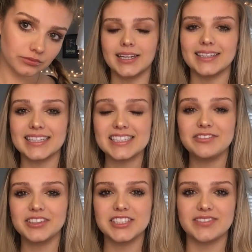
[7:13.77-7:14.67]
And that's it
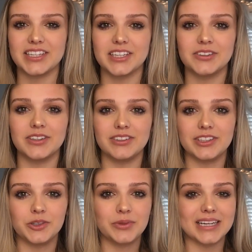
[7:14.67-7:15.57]
for this video. I really
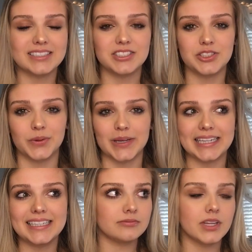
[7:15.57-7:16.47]
hope you guys
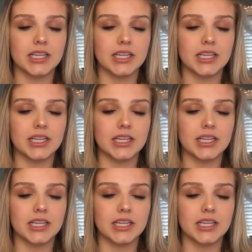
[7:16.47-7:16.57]
enjoyed.